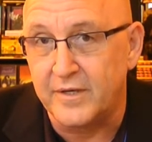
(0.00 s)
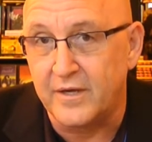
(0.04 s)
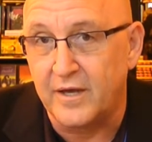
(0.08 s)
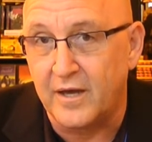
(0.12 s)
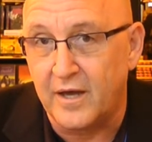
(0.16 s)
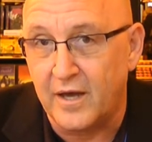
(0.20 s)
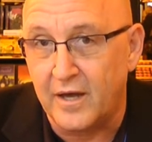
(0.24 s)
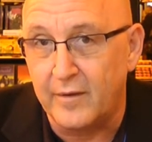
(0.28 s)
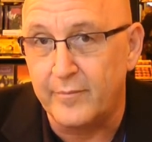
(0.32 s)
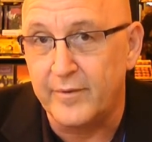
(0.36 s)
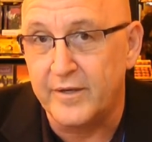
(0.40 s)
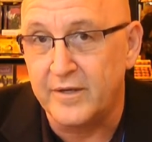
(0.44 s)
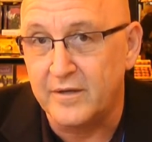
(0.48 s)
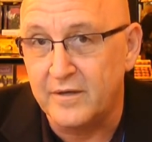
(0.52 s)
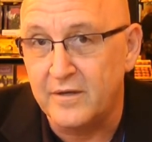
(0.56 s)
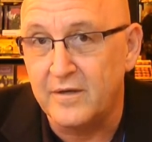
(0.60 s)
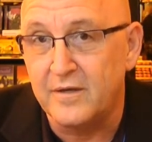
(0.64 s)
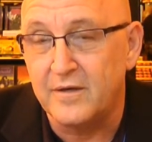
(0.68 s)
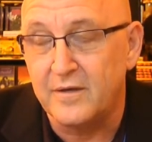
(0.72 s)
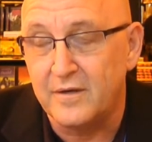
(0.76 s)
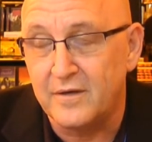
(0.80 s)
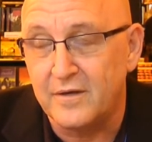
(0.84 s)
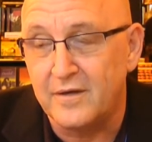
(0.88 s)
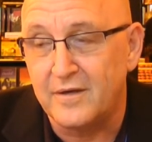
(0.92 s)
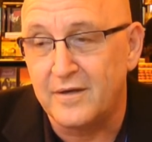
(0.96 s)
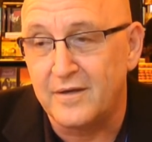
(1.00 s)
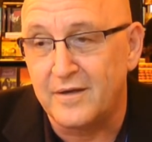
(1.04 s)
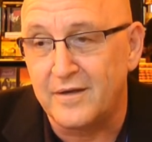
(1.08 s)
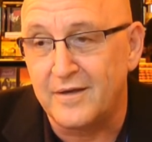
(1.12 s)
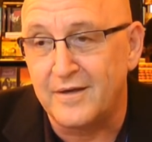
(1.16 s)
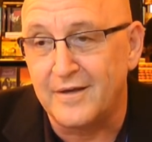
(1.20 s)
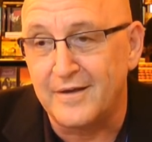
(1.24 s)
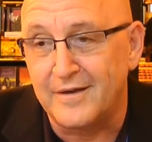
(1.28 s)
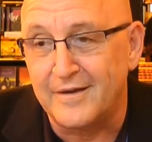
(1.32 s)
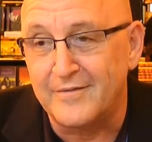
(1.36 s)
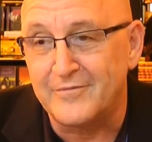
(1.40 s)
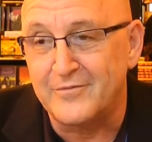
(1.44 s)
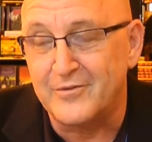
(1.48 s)
hobby.
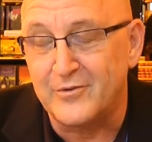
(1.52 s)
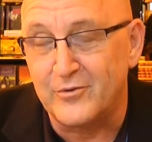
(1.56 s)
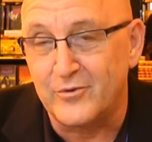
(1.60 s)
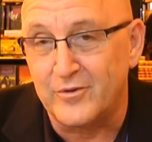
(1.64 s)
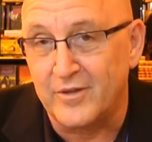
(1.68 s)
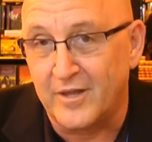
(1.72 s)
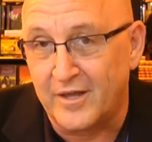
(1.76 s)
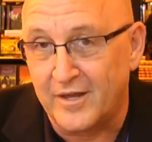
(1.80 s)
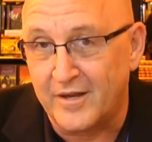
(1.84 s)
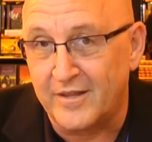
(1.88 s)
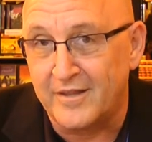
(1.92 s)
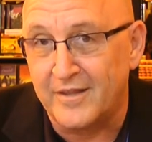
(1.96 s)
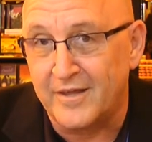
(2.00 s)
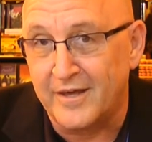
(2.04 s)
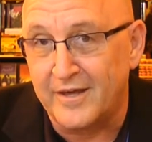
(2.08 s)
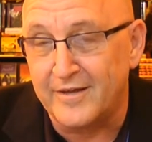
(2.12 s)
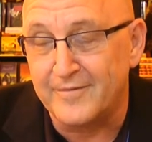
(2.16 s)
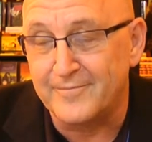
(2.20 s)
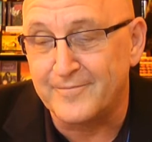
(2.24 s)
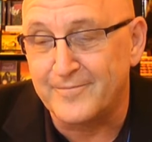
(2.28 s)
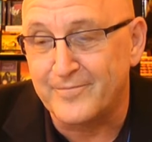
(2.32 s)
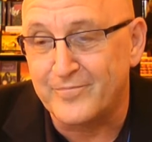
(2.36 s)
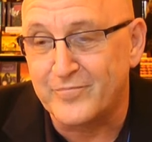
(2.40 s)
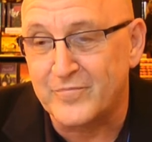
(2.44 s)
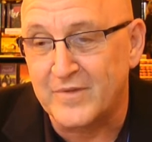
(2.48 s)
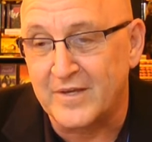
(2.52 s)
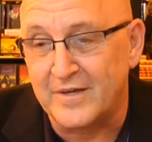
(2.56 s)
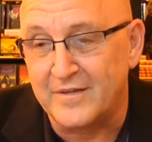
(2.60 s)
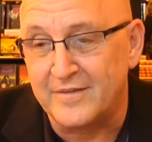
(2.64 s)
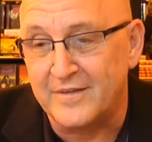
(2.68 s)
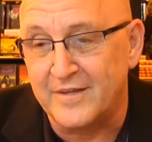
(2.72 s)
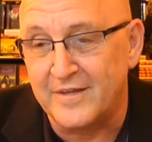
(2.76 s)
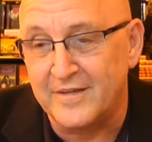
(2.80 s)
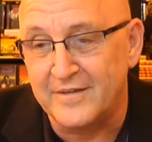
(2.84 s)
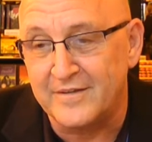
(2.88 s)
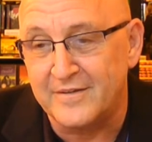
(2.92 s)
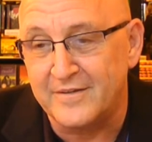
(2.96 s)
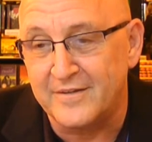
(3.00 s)
I have to do a lot of that. And
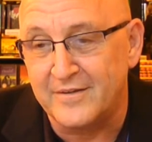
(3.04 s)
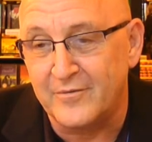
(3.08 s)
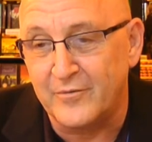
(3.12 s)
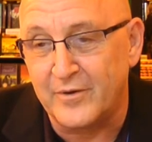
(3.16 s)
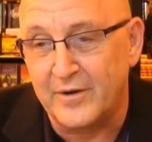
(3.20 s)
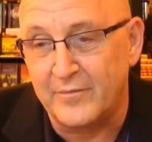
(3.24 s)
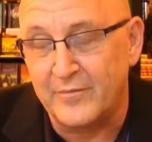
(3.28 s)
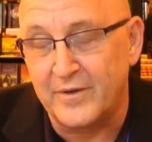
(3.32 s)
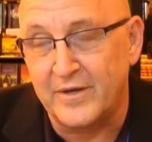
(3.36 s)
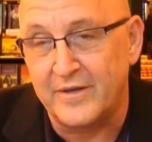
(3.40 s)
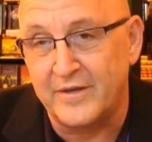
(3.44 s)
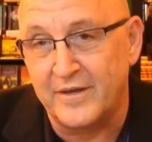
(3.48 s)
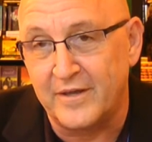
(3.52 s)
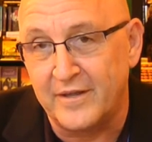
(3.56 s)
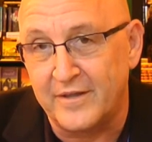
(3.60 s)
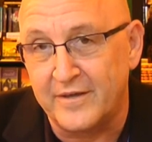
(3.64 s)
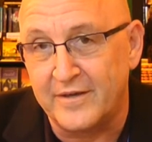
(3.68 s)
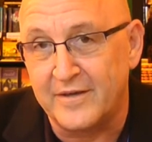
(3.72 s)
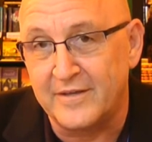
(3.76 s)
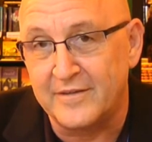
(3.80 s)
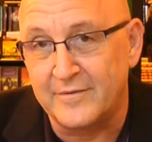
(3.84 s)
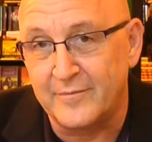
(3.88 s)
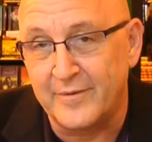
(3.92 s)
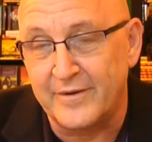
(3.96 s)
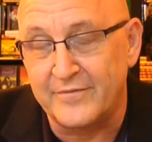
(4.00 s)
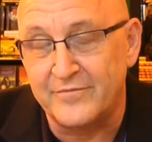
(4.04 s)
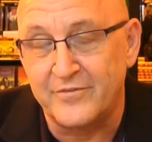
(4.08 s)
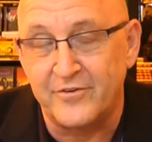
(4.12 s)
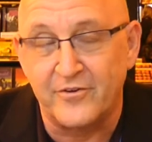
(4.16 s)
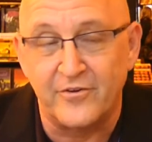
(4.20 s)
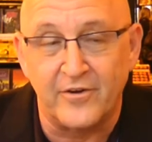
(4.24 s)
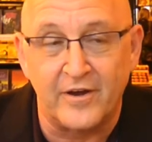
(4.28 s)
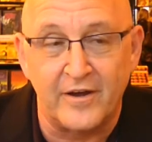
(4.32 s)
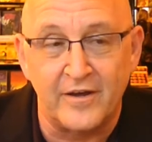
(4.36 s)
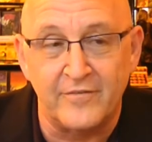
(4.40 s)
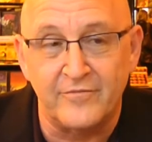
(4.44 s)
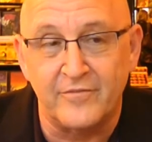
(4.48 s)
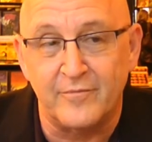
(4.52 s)
then when I'm not yelling at them, I have to
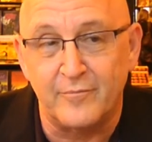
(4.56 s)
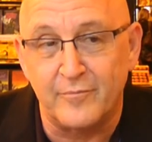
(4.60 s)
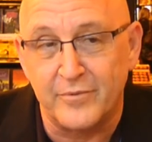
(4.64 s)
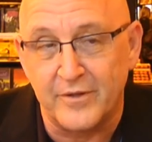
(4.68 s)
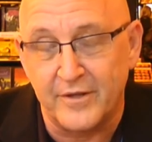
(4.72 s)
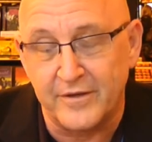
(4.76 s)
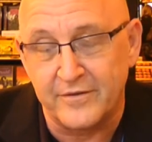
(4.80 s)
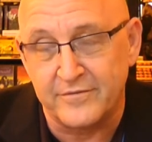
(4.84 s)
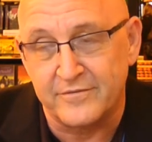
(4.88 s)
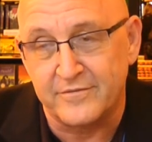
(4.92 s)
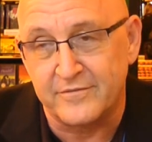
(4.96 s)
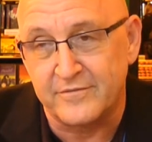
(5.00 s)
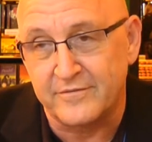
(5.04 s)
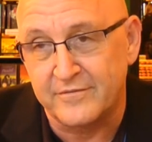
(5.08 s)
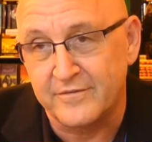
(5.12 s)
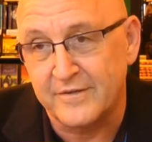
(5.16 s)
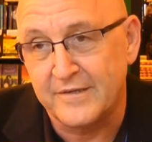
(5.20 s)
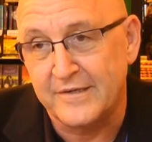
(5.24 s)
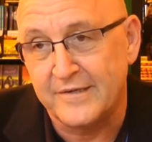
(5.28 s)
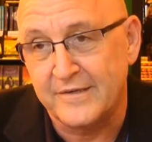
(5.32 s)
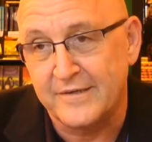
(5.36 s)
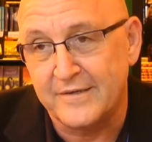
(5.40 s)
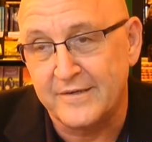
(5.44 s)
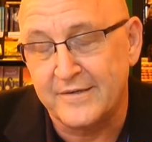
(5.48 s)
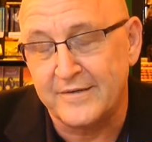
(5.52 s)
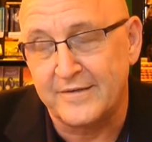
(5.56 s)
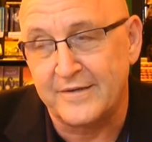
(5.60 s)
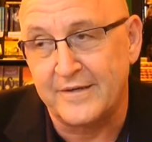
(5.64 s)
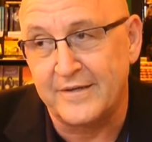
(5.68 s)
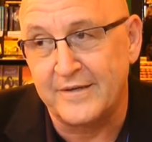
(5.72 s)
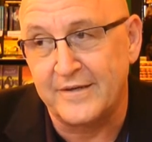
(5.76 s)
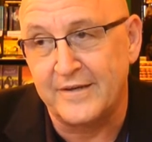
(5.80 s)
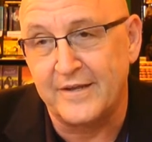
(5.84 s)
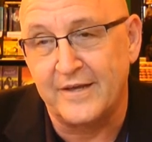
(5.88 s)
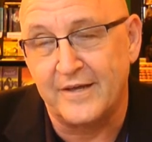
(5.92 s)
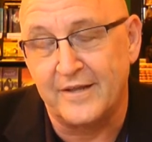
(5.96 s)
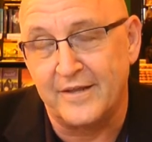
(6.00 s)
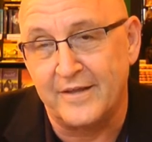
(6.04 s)
drive in places. And
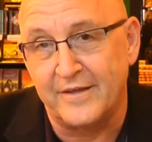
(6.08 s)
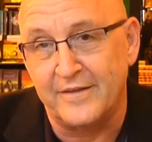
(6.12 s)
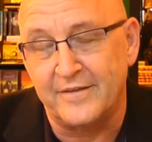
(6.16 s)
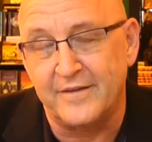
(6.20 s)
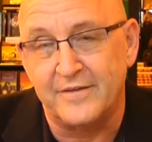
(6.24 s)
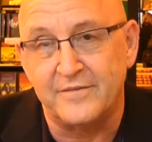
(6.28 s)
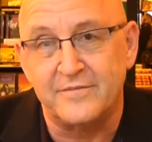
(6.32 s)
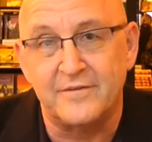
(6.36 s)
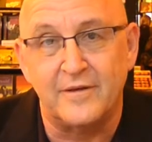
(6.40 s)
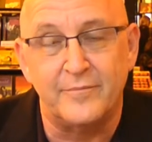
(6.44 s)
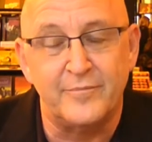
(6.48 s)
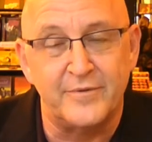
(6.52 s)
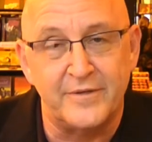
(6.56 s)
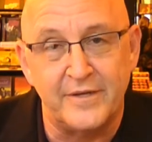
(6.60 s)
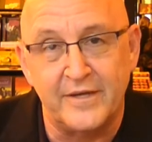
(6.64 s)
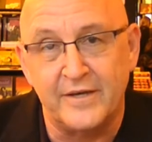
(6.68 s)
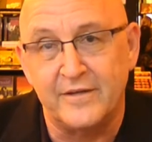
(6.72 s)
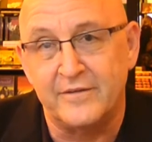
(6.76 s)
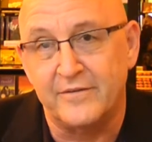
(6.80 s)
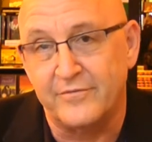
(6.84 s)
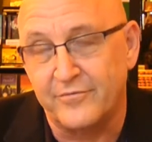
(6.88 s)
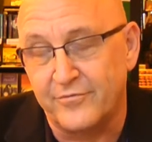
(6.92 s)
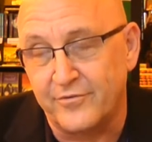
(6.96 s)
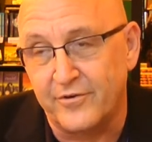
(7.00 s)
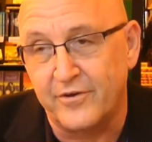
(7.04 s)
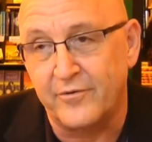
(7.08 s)
in LA, that's up and down the